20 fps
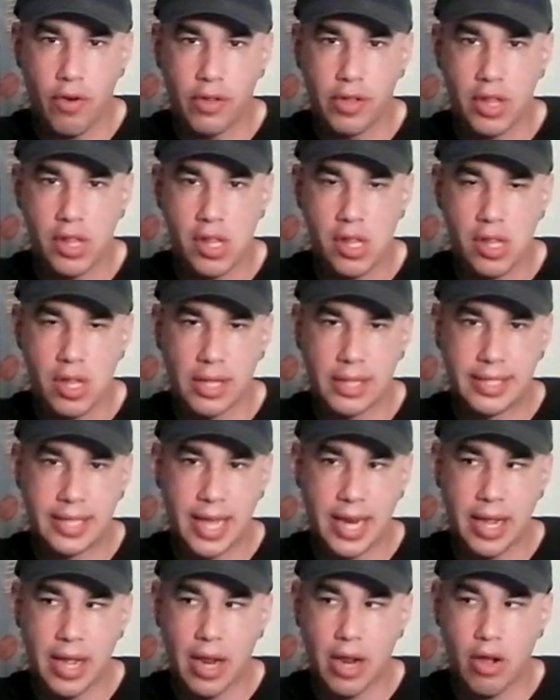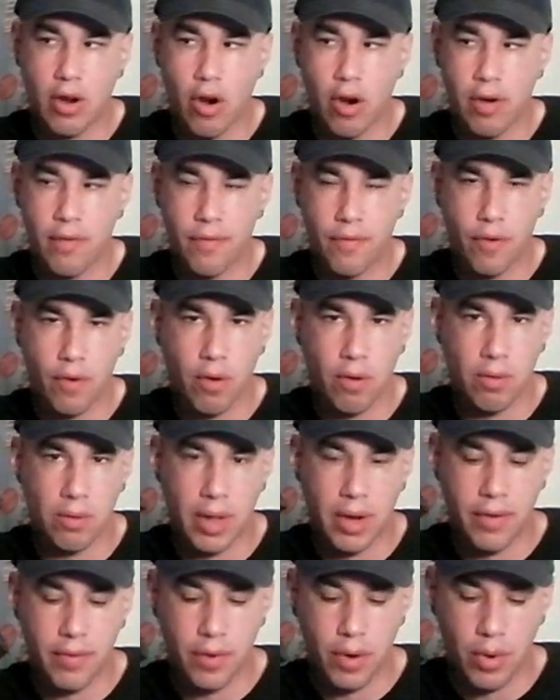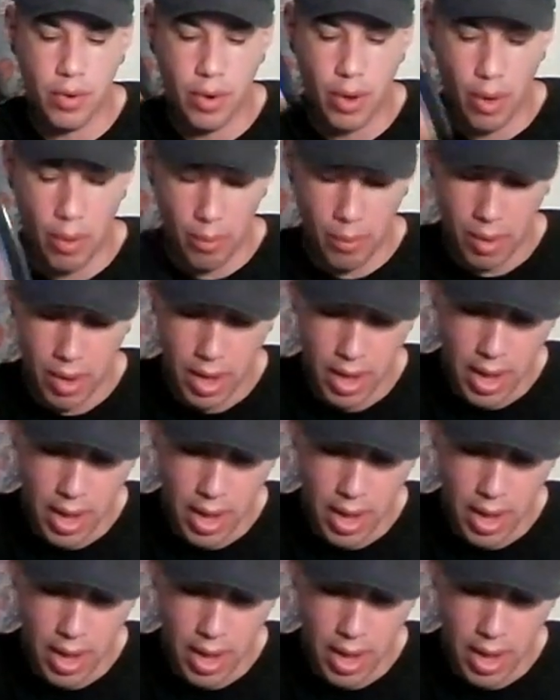And this is a Tengen card for a lot of you who don't know.